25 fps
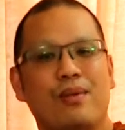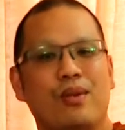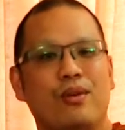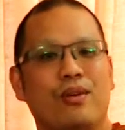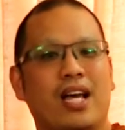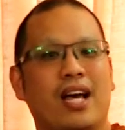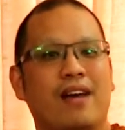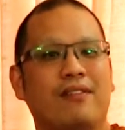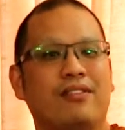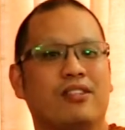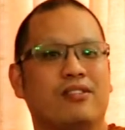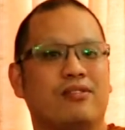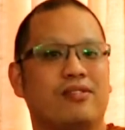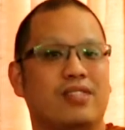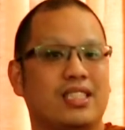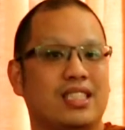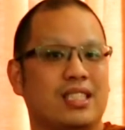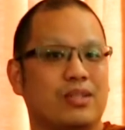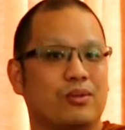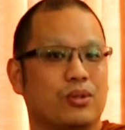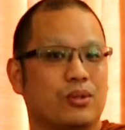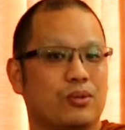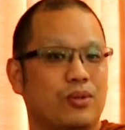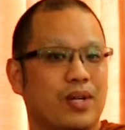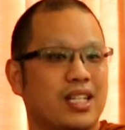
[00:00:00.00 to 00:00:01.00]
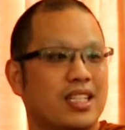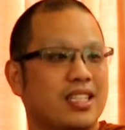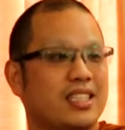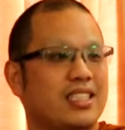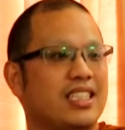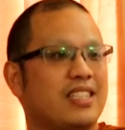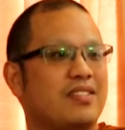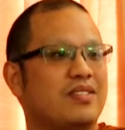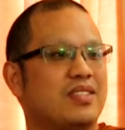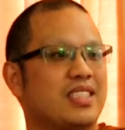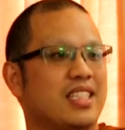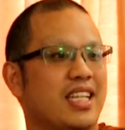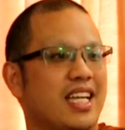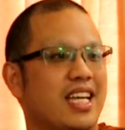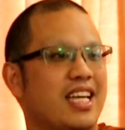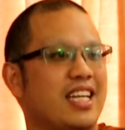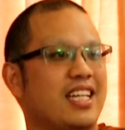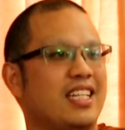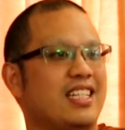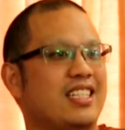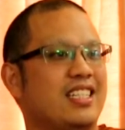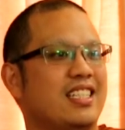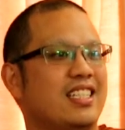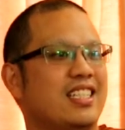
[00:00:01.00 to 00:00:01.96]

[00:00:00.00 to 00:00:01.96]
you have to visit with relatives again,